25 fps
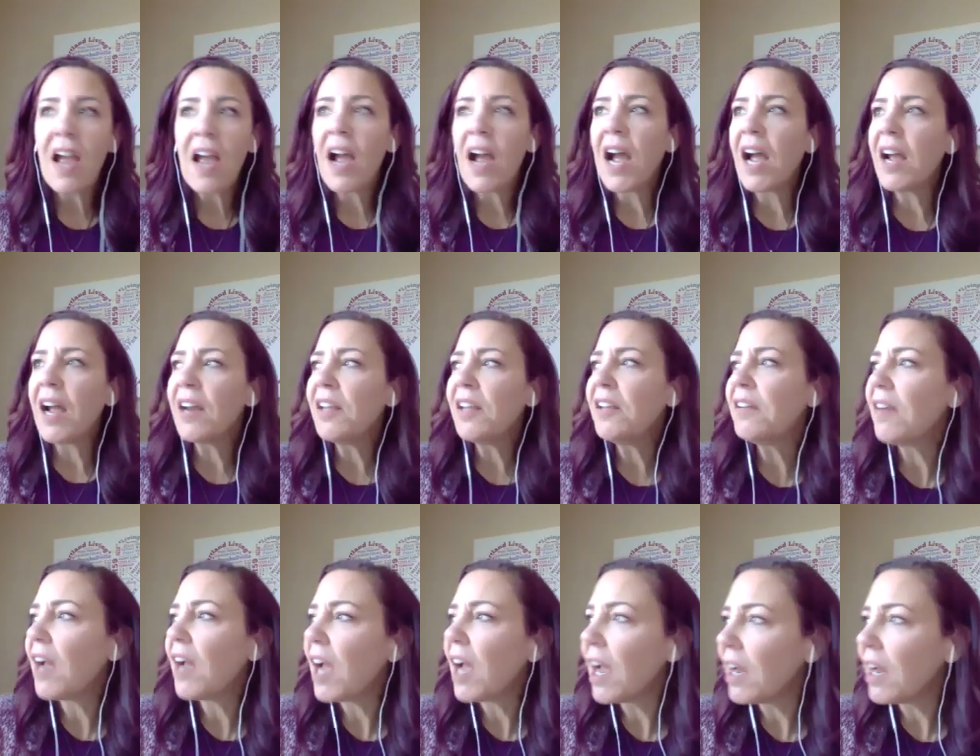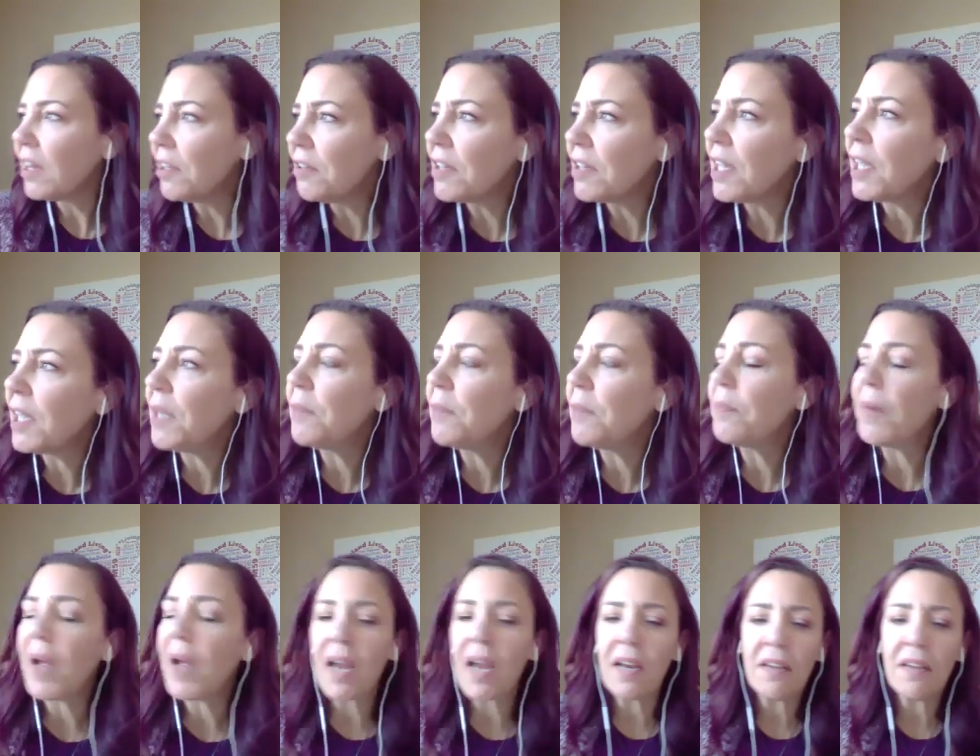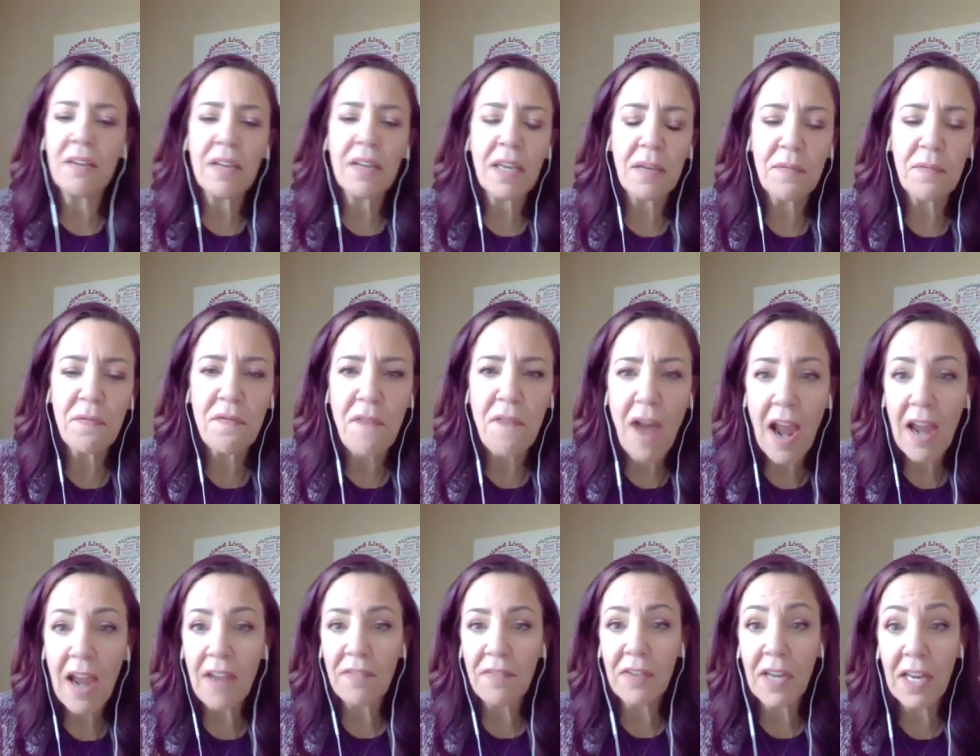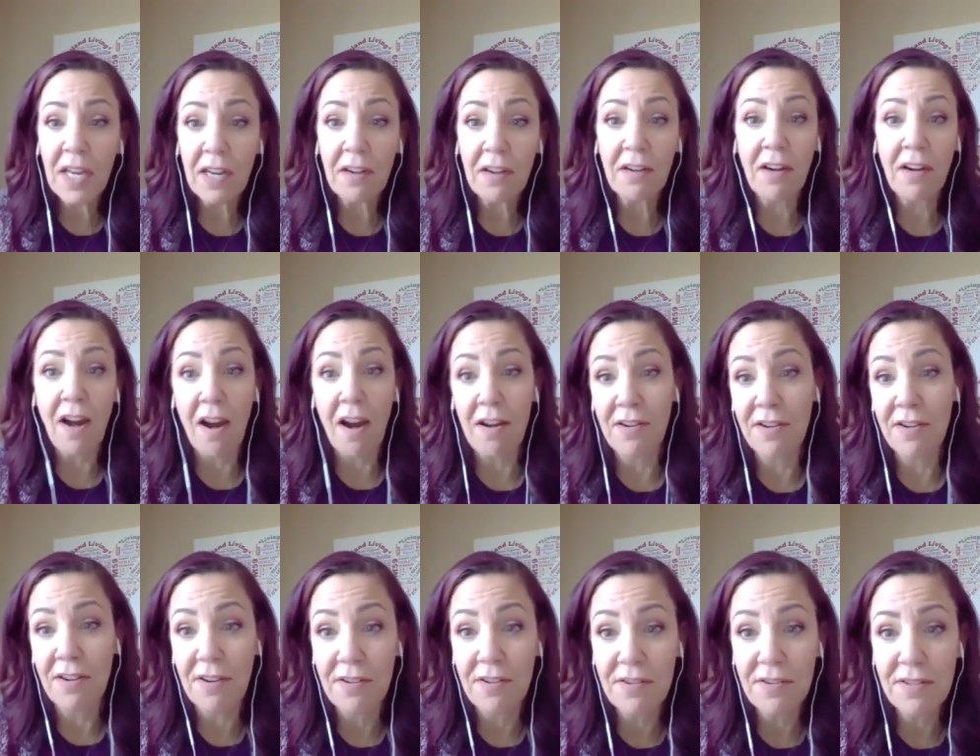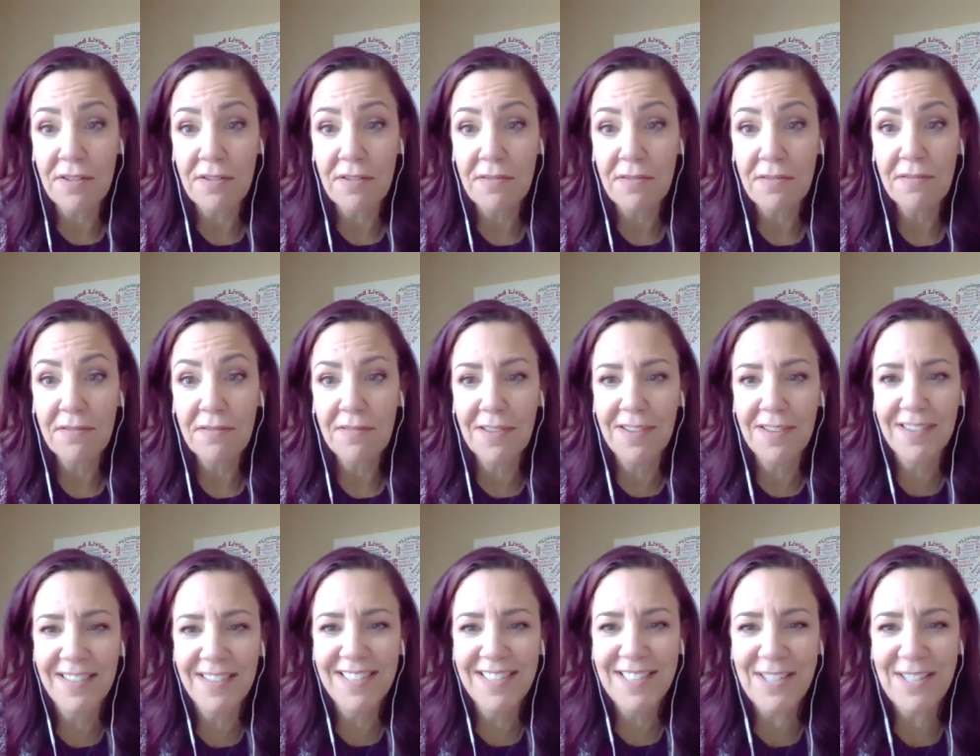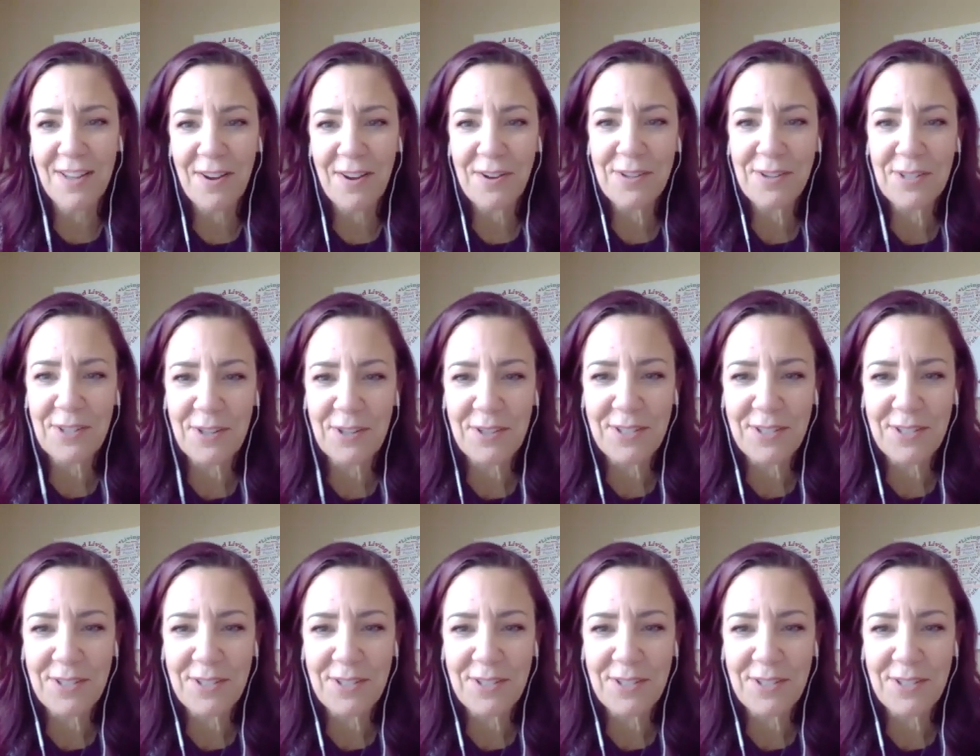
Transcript: do you keep 5 kindergartners social